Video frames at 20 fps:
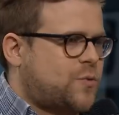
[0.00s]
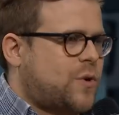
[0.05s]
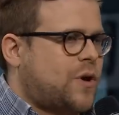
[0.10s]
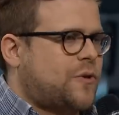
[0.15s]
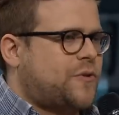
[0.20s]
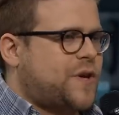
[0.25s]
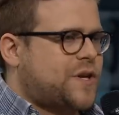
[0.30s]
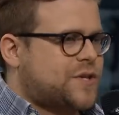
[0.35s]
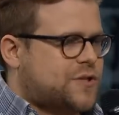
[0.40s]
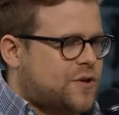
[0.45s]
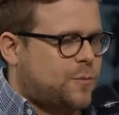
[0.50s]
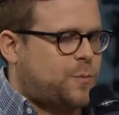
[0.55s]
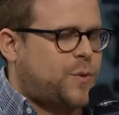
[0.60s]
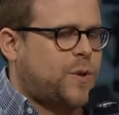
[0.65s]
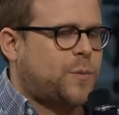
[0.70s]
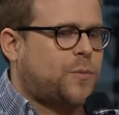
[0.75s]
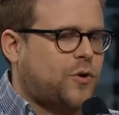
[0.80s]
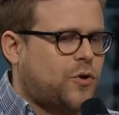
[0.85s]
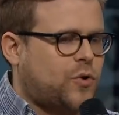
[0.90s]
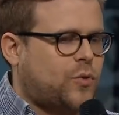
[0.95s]
Well, these are
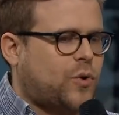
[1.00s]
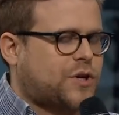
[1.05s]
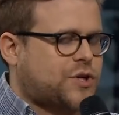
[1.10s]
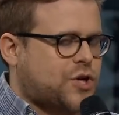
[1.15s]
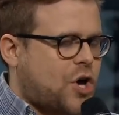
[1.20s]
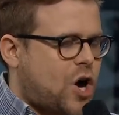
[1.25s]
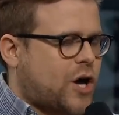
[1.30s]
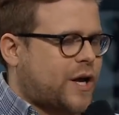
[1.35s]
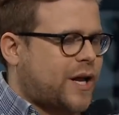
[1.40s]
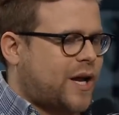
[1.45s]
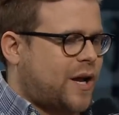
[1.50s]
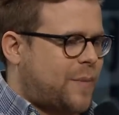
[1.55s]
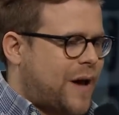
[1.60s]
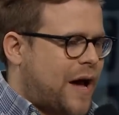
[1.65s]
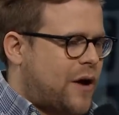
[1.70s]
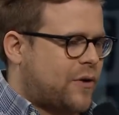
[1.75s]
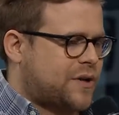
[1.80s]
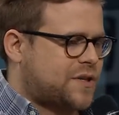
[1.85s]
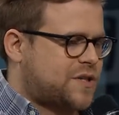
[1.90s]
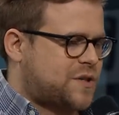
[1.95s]
people who are talking
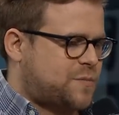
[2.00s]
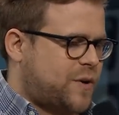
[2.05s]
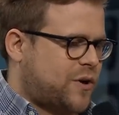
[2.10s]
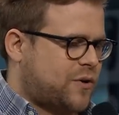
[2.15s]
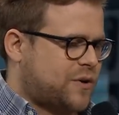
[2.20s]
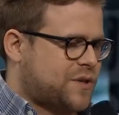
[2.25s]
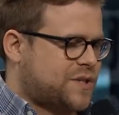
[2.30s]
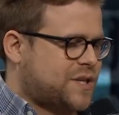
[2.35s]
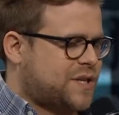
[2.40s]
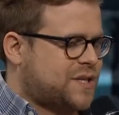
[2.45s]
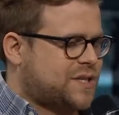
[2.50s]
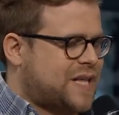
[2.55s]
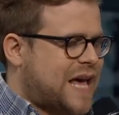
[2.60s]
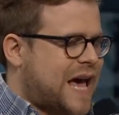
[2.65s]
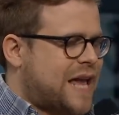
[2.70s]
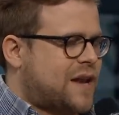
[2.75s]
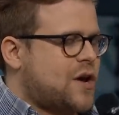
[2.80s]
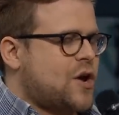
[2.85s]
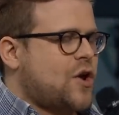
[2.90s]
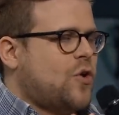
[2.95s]
about conspiracies
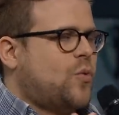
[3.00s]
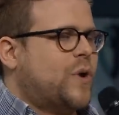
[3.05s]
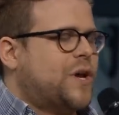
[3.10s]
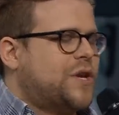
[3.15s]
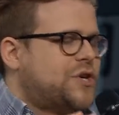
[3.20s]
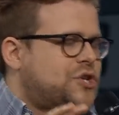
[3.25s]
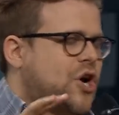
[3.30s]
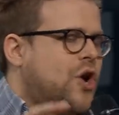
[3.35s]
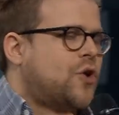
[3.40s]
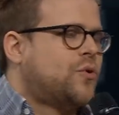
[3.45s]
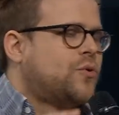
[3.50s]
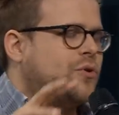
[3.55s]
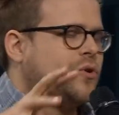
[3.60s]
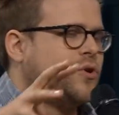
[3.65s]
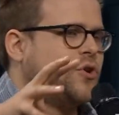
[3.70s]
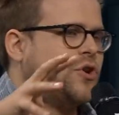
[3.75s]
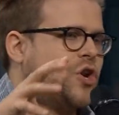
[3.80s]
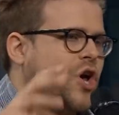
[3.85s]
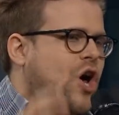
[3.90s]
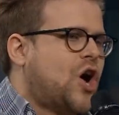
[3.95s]
that we don't
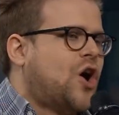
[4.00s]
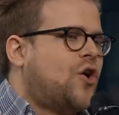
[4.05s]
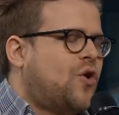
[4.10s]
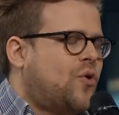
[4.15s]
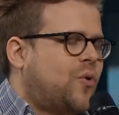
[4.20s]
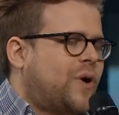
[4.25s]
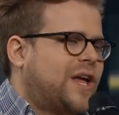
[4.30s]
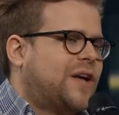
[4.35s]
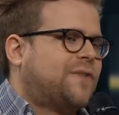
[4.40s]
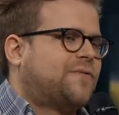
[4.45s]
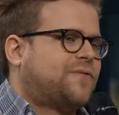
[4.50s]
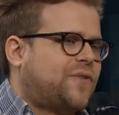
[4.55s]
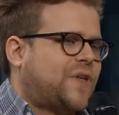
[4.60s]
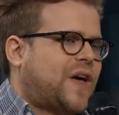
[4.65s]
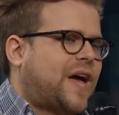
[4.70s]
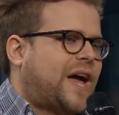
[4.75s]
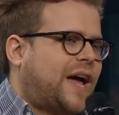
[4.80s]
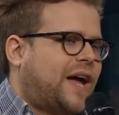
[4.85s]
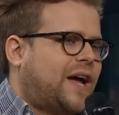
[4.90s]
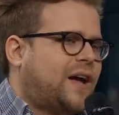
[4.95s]
know if
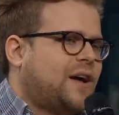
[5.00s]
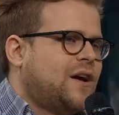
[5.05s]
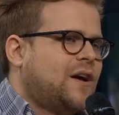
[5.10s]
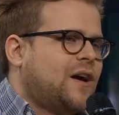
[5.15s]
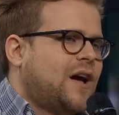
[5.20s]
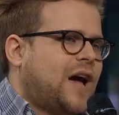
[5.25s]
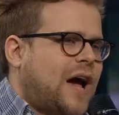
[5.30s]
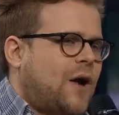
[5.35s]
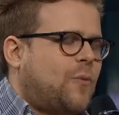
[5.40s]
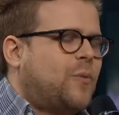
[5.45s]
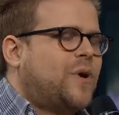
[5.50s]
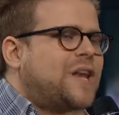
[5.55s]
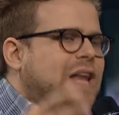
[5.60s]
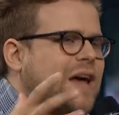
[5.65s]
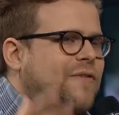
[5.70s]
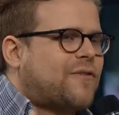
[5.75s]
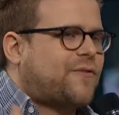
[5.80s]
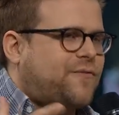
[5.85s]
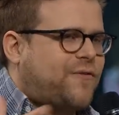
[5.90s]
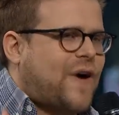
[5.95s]
they, uh, we
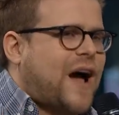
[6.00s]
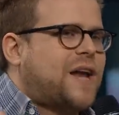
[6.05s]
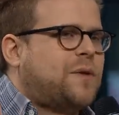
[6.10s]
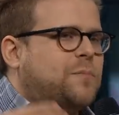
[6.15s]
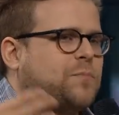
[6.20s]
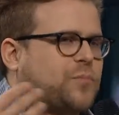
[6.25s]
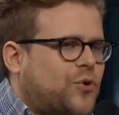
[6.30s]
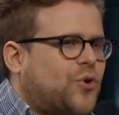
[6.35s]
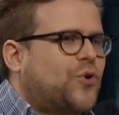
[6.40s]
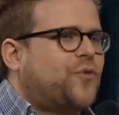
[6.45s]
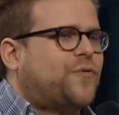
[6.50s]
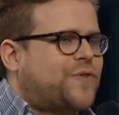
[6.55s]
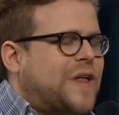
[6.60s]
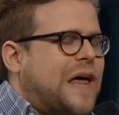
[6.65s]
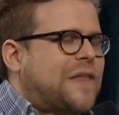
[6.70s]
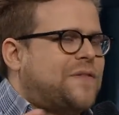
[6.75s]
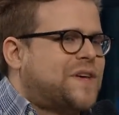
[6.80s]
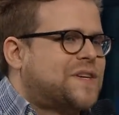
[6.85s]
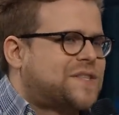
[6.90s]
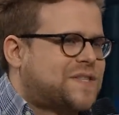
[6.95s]
never find proof
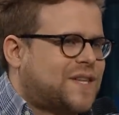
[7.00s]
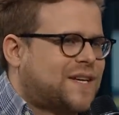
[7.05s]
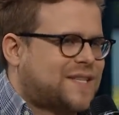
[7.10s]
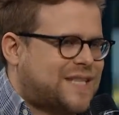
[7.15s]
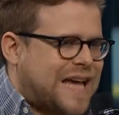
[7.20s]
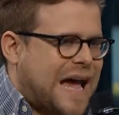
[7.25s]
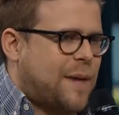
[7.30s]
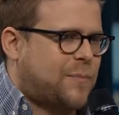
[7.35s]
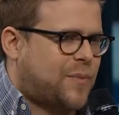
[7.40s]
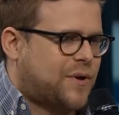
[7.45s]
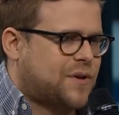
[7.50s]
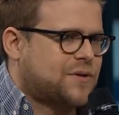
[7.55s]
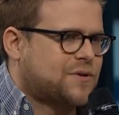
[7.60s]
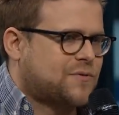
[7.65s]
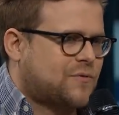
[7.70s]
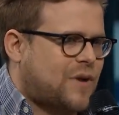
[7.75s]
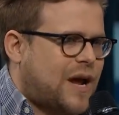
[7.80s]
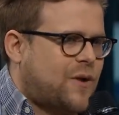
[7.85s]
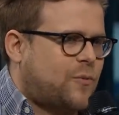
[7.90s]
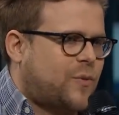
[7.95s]
that these things happened,
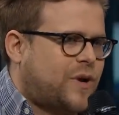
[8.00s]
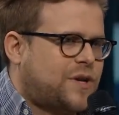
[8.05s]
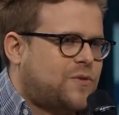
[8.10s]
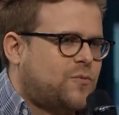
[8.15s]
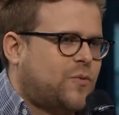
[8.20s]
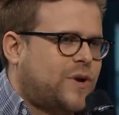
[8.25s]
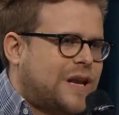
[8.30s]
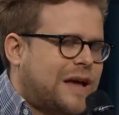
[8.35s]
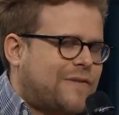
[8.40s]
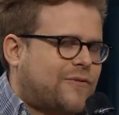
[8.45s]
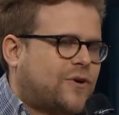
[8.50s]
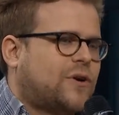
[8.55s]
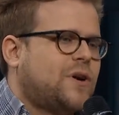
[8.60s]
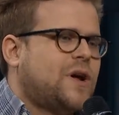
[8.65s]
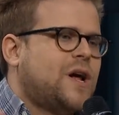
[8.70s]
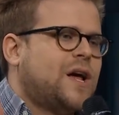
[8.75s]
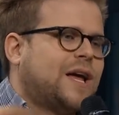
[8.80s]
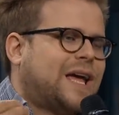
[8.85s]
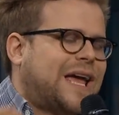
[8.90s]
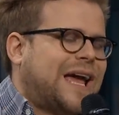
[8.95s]
right? We, we never
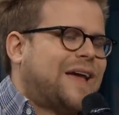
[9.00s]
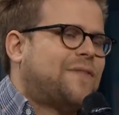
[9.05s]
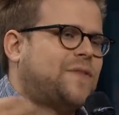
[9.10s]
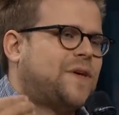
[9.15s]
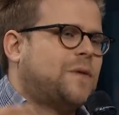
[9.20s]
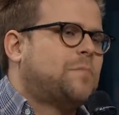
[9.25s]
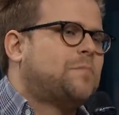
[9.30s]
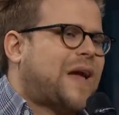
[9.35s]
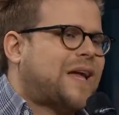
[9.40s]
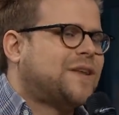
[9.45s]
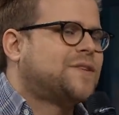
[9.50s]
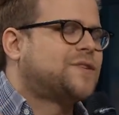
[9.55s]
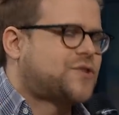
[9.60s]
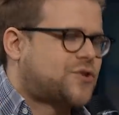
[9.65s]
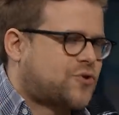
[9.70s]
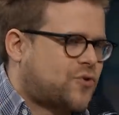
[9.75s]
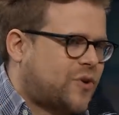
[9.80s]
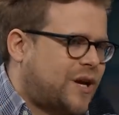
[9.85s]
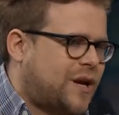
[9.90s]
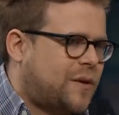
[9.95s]
get the
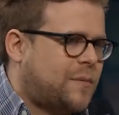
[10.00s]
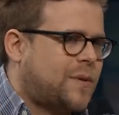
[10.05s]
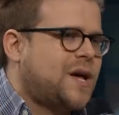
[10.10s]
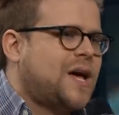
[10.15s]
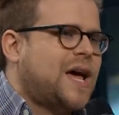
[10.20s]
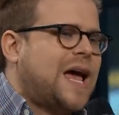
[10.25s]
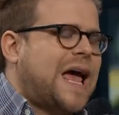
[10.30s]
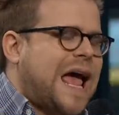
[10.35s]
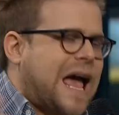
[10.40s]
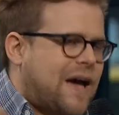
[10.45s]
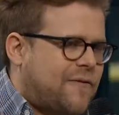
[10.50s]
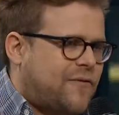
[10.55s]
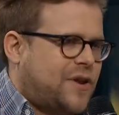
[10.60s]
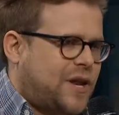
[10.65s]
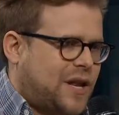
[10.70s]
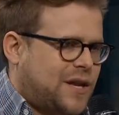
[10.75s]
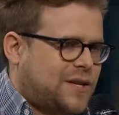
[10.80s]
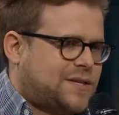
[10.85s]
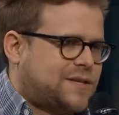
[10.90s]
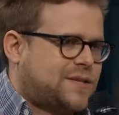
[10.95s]
mainstream
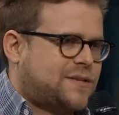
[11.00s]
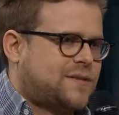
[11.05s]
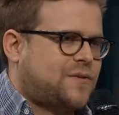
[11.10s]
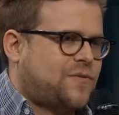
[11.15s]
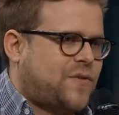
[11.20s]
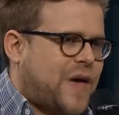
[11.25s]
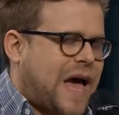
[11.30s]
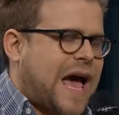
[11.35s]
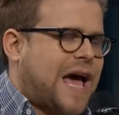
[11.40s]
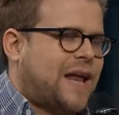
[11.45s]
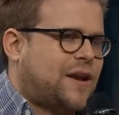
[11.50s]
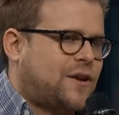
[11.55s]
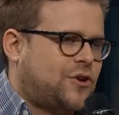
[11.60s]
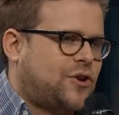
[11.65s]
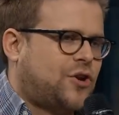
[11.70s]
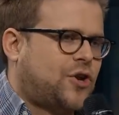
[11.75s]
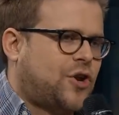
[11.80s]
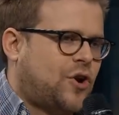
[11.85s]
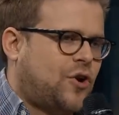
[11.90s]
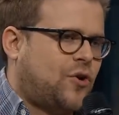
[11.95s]
evidence that,
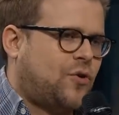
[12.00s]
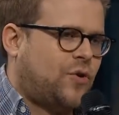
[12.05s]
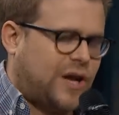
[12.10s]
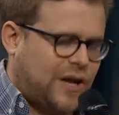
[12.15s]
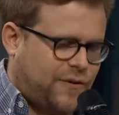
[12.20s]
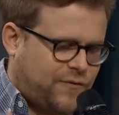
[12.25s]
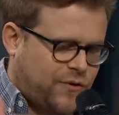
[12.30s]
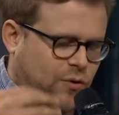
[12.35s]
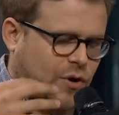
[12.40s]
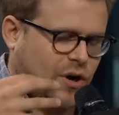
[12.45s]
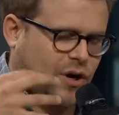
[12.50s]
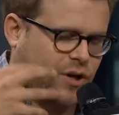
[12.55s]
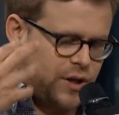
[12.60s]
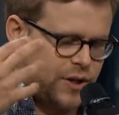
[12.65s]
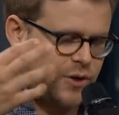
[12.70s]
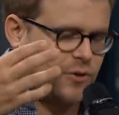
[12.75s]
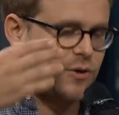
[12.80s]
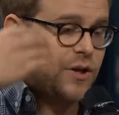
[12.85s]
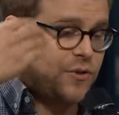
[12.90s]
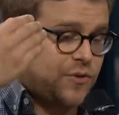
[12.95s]
you know, if you are
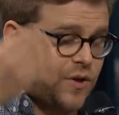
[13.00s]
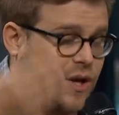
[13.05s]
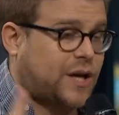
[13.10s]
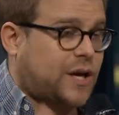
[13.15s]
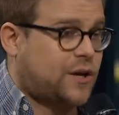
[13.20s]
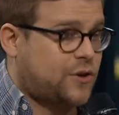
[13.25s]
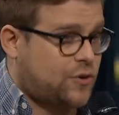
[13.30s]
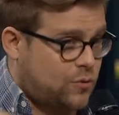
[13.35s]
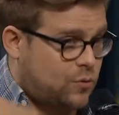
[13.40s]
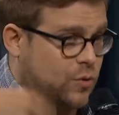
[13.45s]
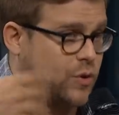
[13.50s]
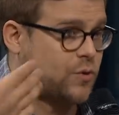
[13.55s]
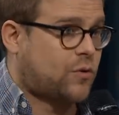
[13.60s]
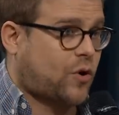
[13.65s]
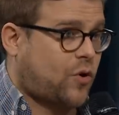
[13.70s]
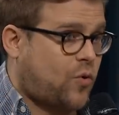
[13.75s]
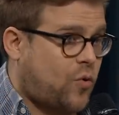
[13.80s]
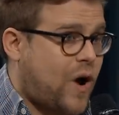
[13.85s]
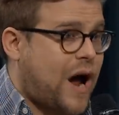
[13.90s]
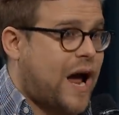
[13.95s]
clearly thinking, you would
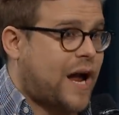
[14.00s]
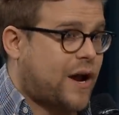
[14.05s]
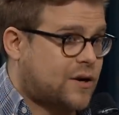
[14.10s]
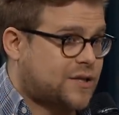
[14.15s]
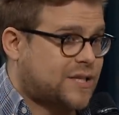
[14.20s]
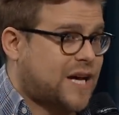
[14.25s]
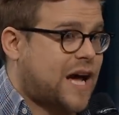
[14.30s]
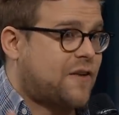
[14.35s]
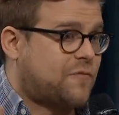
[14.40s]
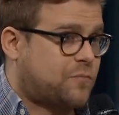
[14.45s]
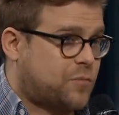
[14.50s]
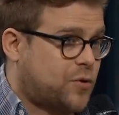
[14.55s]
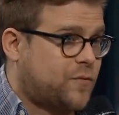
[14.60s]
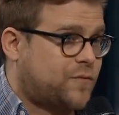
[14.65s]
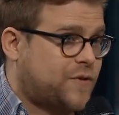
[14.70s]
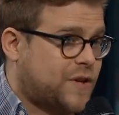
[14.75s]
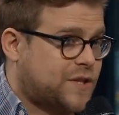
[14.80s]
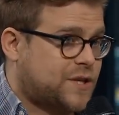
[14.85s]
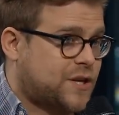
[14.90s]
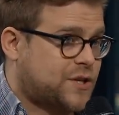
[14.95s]
require to have proof
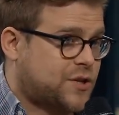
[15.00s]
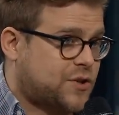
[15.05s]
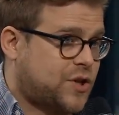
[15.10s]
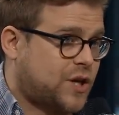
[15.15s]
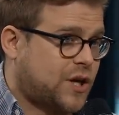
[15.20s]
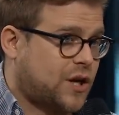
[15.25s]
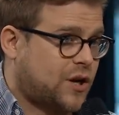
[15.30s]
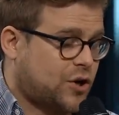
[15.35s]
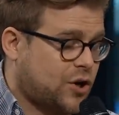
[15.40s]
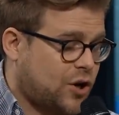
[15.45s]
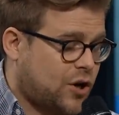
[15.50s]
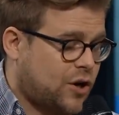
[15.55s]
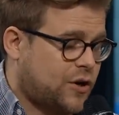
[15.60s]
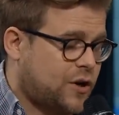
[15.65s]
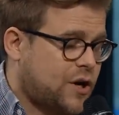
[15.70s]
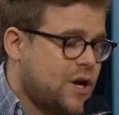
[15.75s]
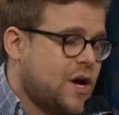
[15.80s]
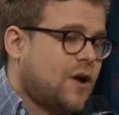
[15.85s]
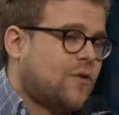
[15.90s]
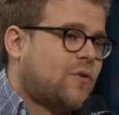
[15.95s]
that such a thing occurred,
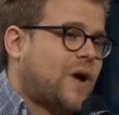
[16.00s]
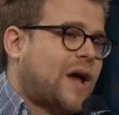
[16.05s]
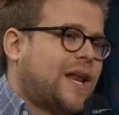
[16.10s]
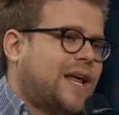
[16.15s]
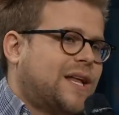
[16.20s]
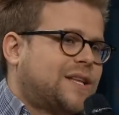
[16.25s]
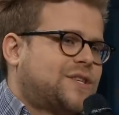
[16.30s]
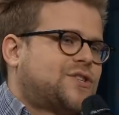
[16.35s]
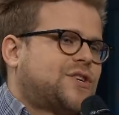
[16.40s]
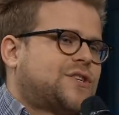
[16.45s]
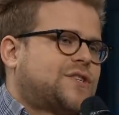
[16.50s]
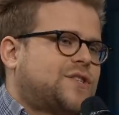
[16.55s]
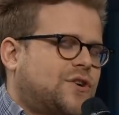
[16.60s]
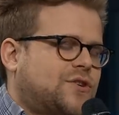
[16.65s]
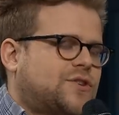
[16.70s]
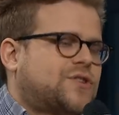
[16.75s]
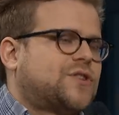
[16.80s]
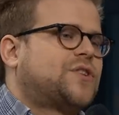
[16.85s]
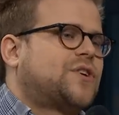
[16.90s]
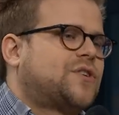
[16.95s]
right? It's just
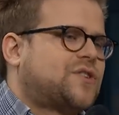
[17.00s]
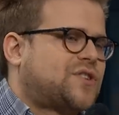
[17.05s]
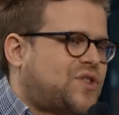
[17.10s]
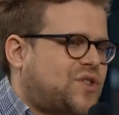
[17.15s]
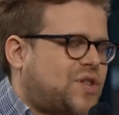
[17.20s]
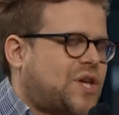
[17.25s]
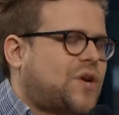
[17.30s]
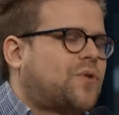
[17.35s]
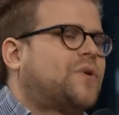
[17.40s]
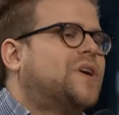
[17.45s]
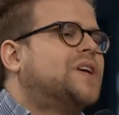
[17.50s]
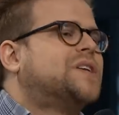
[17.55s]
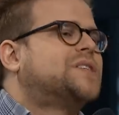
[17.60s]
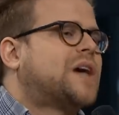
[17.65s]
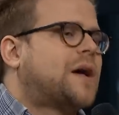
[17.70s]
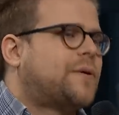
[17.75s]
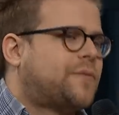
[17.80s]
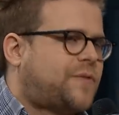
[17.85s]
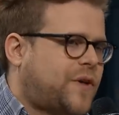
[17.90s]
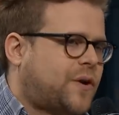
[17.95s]
there's, there's theories
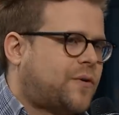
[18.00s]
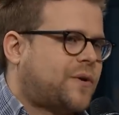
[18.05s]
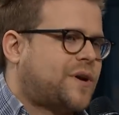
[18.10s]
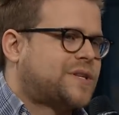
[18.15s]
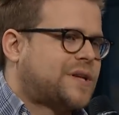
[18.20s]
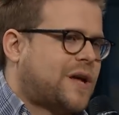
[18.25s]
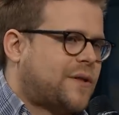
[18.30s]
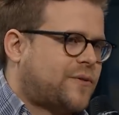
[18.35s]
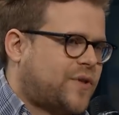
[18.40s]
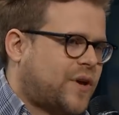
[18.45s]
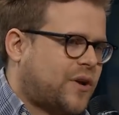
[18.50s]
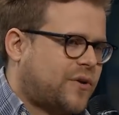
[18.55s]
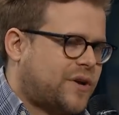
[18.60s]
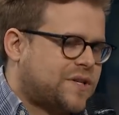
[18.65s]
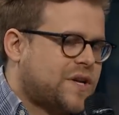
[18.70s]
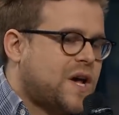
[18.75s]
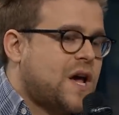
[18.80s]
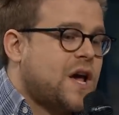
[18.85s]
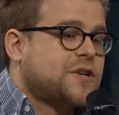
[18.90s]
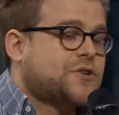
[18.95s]
on theories on theories.